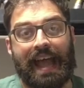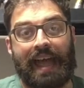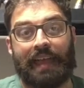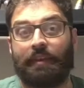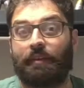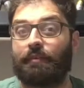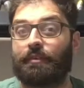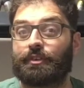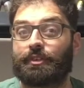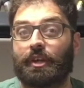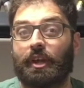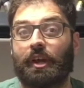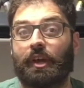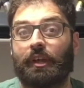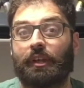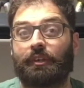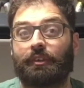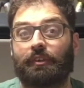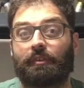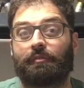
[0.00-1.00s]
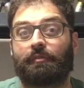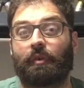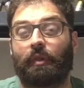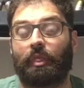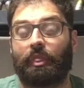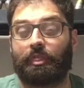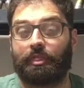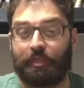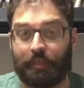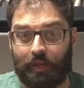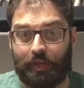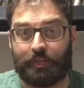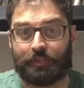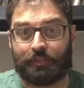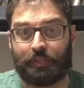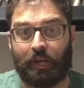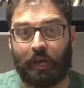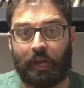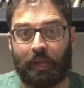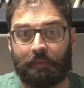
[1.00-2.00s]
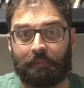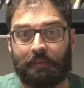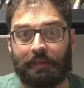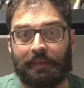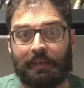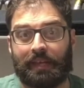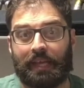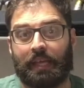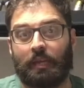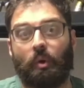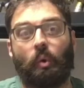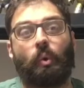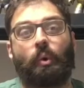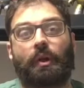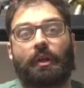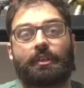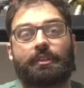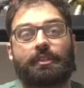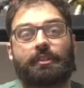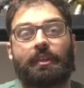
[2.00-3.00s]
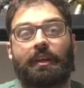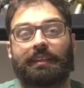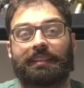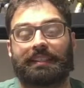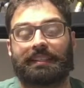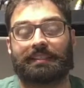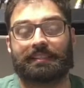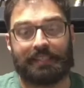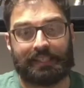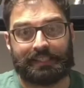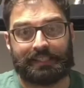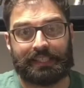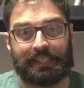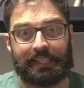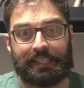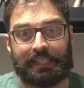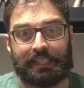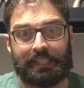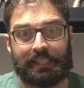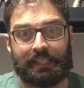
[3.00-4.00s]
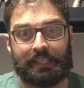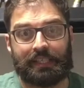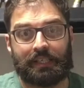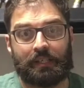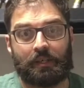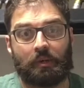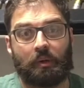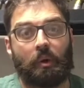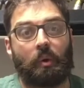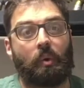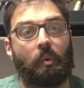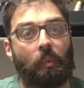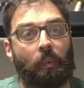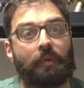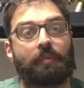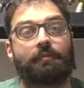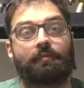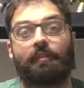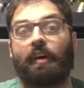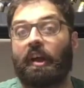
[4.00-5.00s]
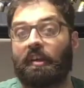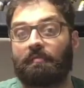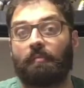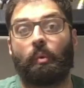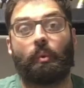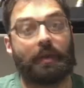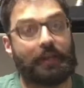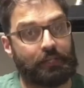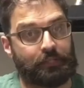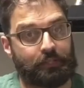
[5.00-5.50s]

and then returned for a third time in August 1960 with five more